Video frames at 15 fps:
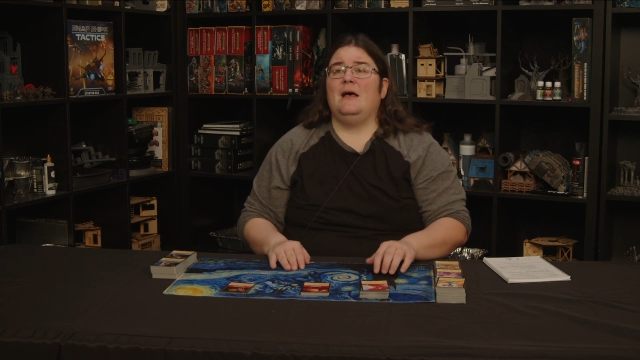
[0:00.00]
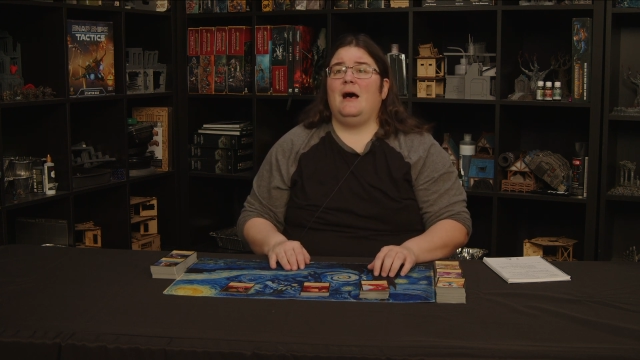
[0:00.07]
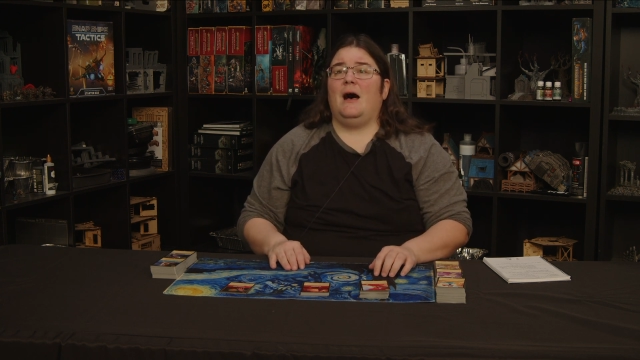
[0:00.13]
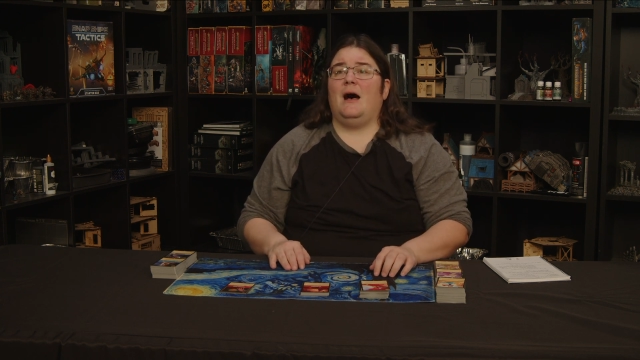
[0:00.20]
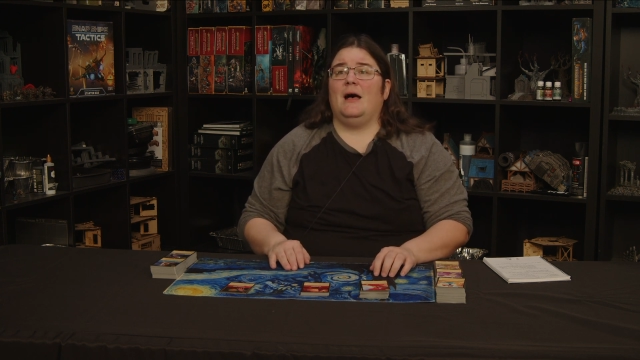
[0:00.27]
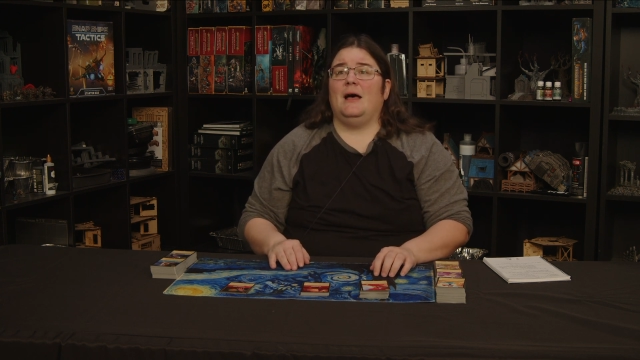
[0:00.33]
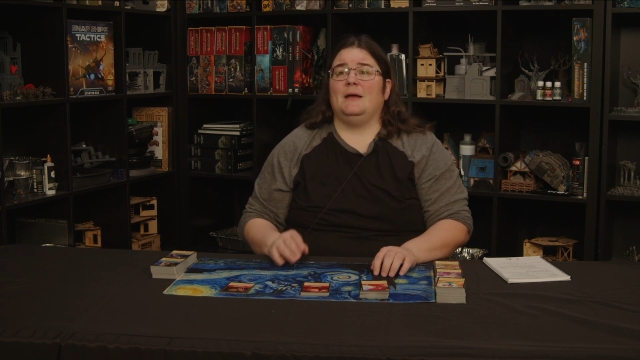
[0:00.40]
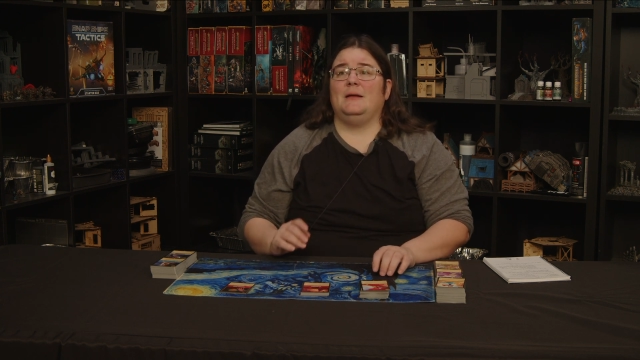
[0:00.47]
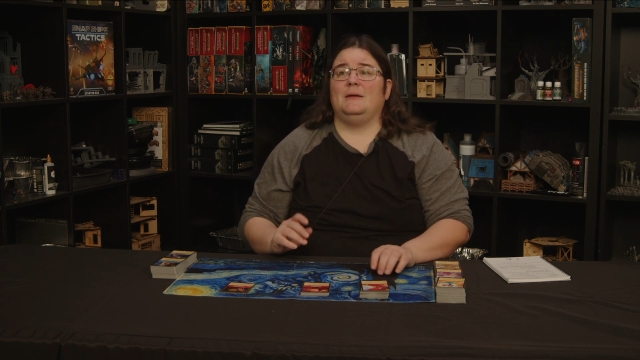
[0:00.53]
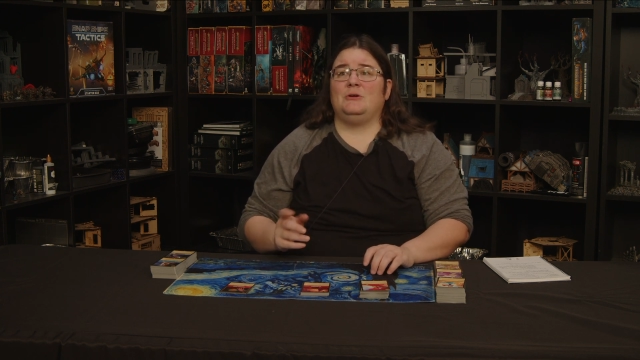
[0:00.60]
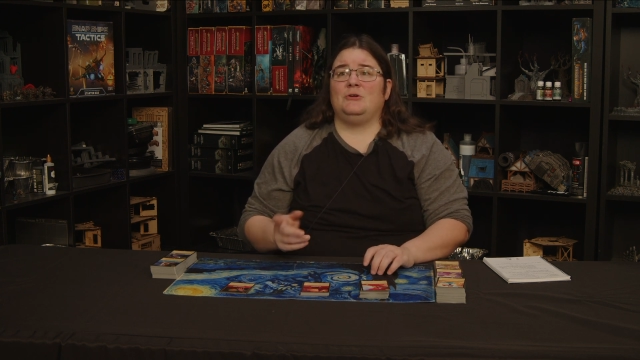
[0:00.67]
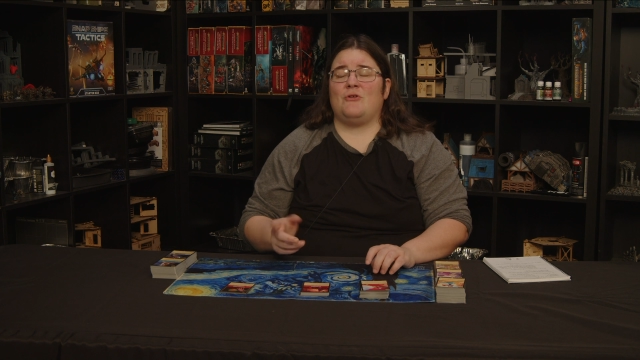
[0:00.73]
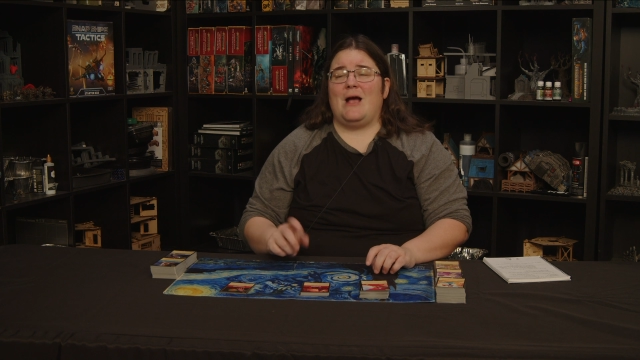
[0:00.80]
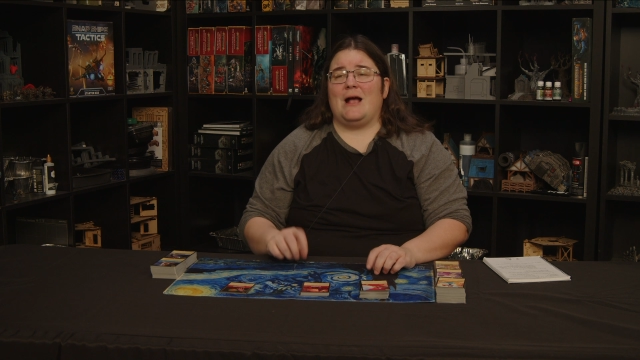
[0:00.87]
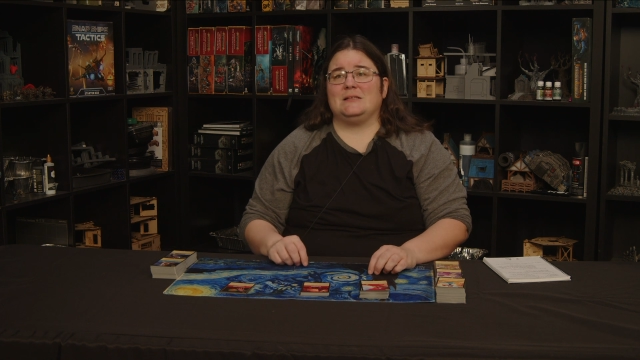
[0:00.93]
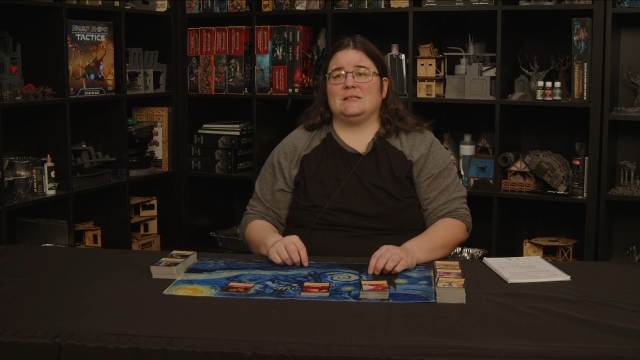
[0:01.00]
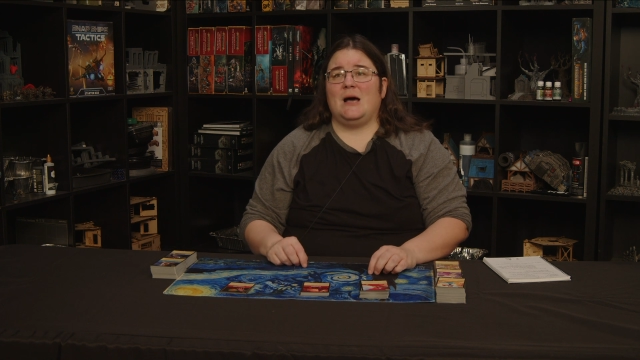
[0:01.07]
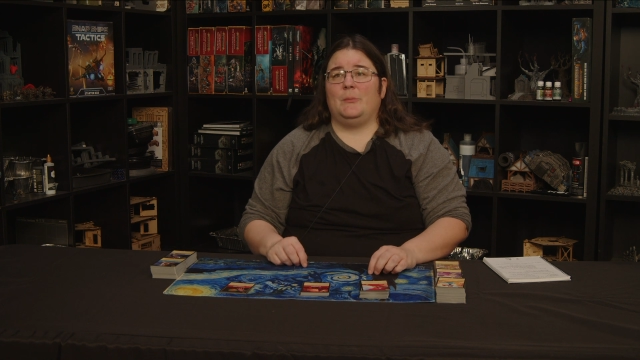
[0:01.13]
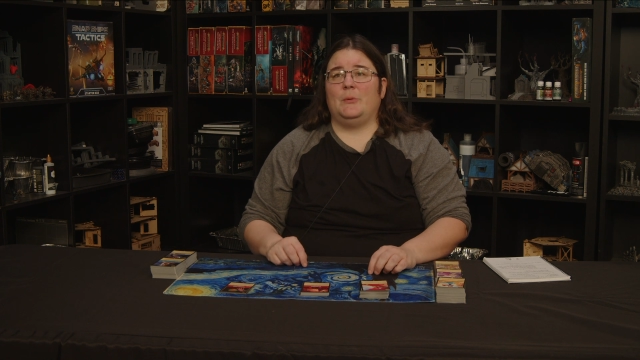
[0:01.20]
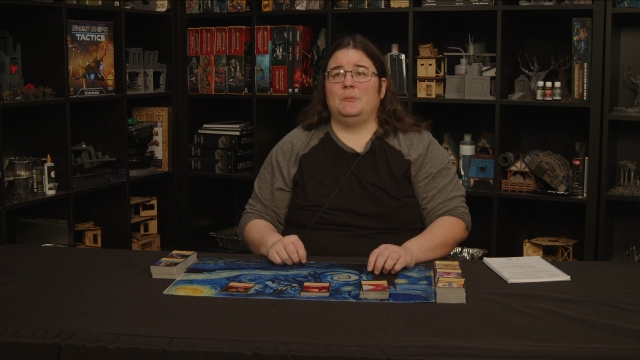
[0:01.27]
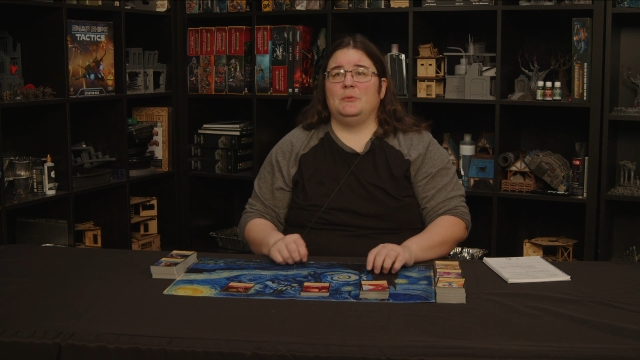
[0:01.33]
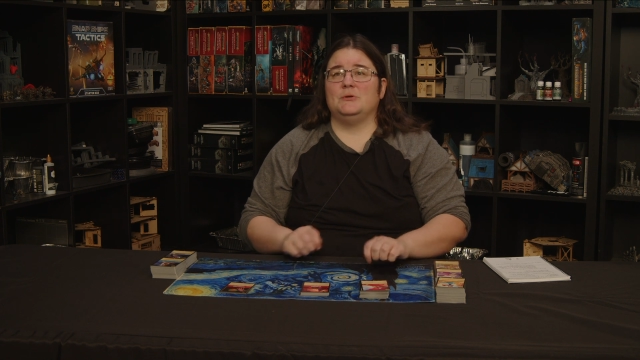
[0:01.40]
I cracked a
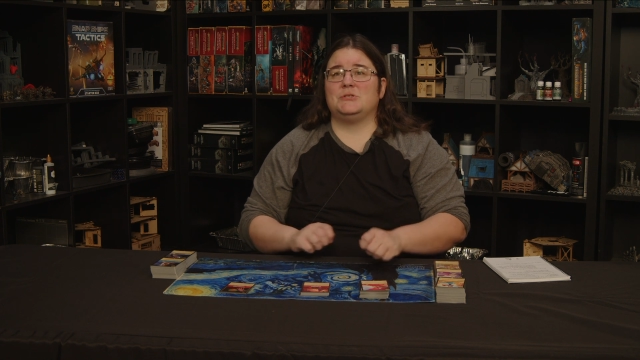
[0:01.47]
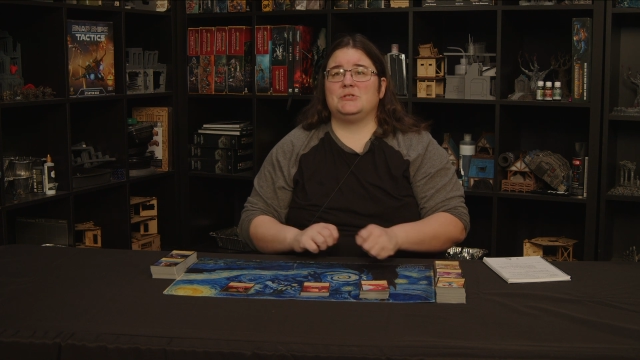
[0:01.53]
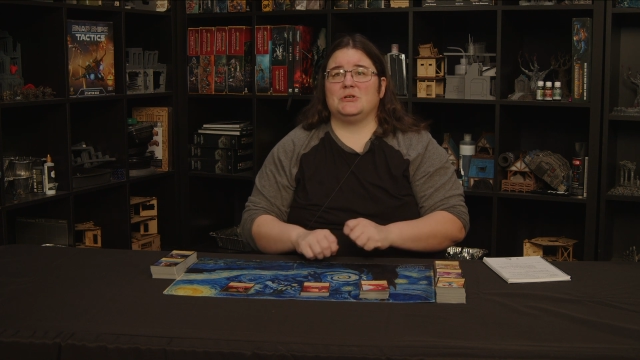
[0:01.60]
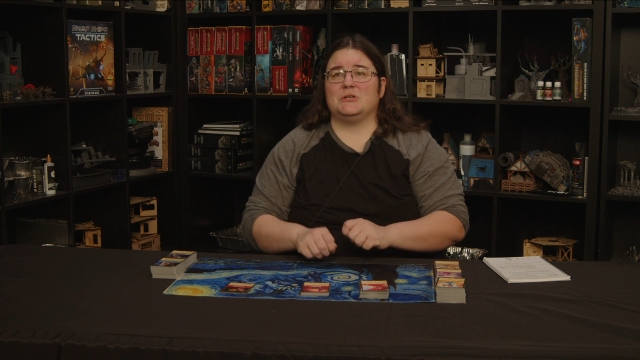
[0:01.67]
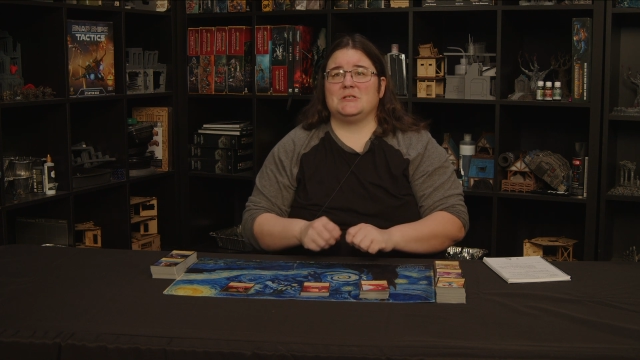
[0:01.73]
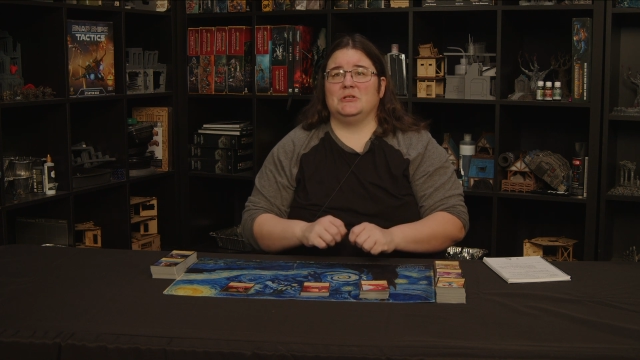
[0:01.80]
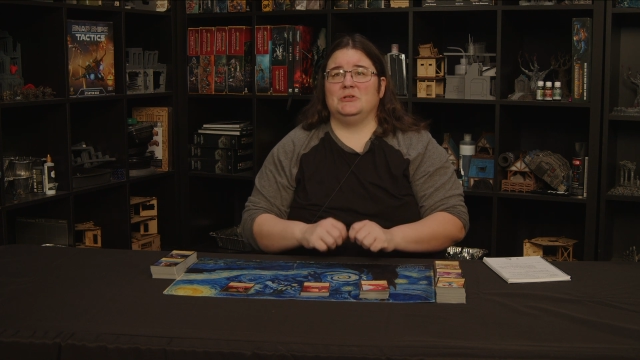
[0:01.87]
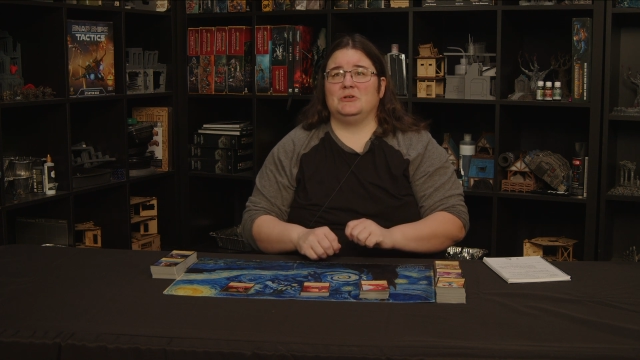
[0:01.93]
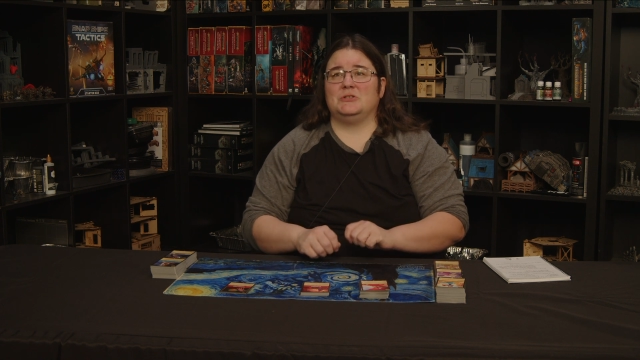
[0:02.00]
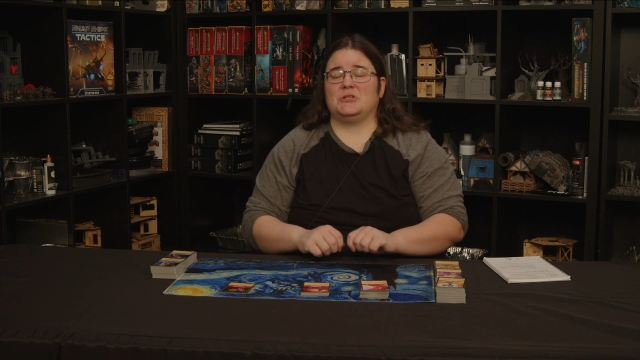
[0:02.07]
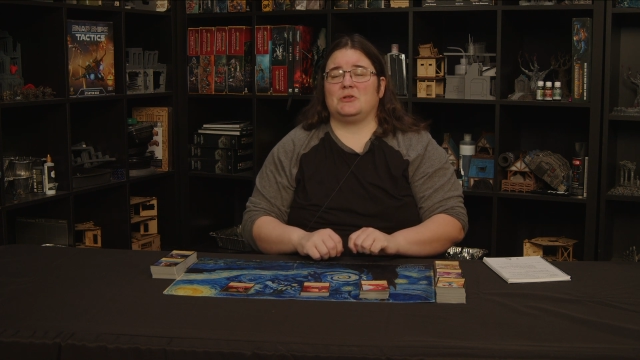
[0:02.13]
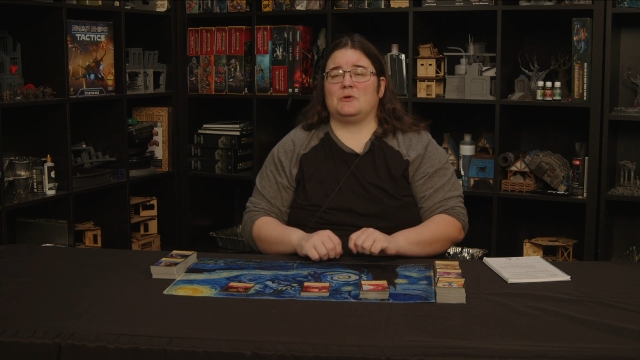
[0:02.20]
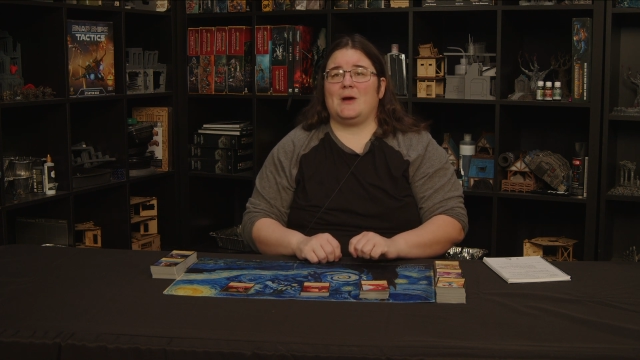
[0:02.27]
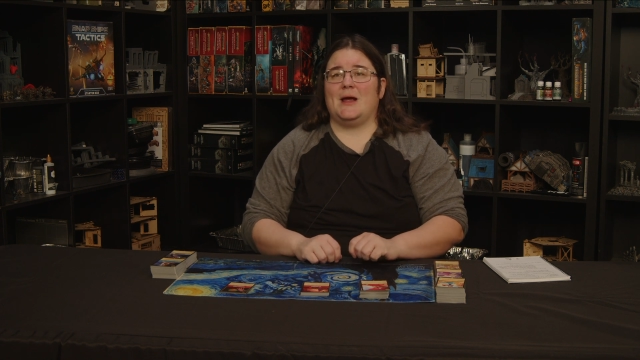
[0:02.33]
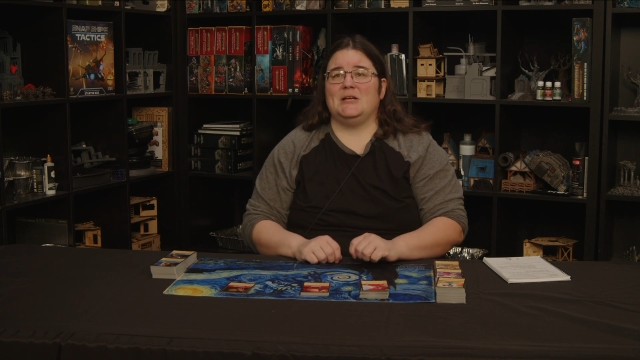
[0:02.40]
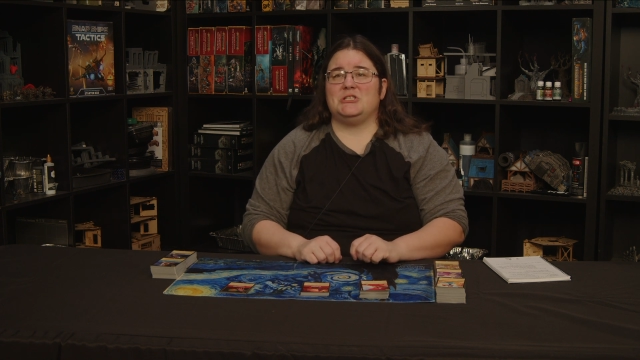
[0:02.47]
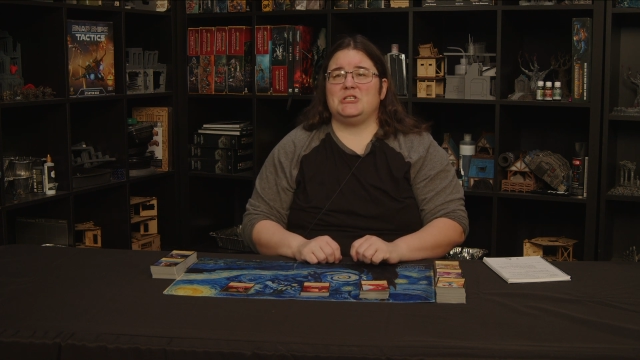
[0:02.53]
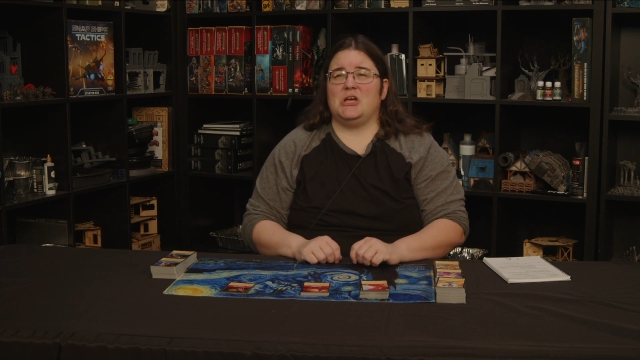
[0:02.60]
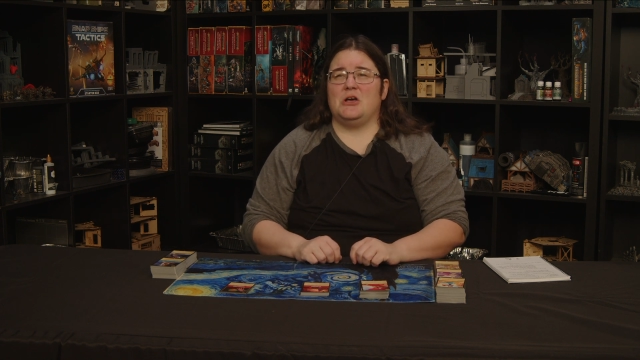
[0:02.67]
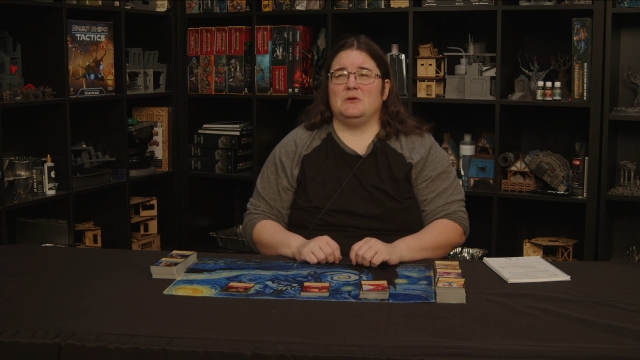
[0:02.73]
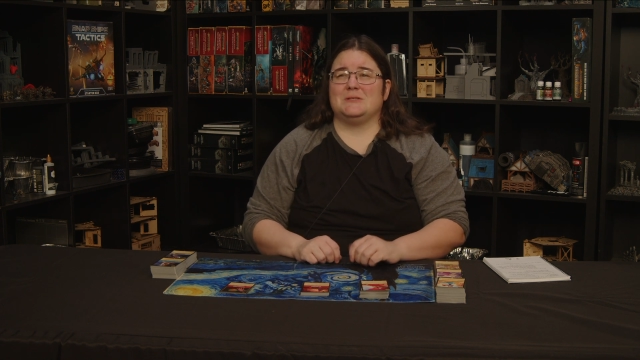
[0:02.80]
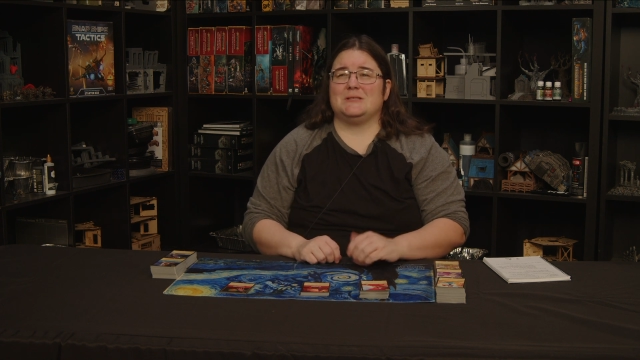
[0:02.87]
couple boosters and looked at the
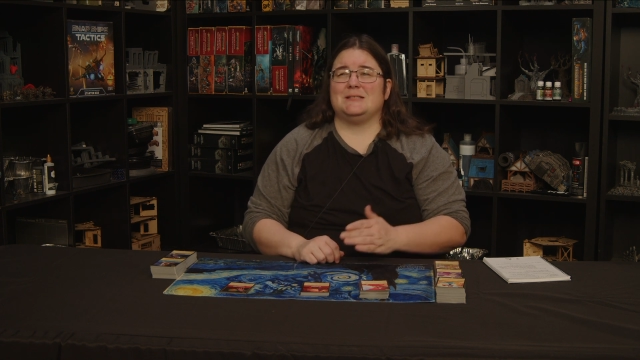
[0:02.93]
ratios.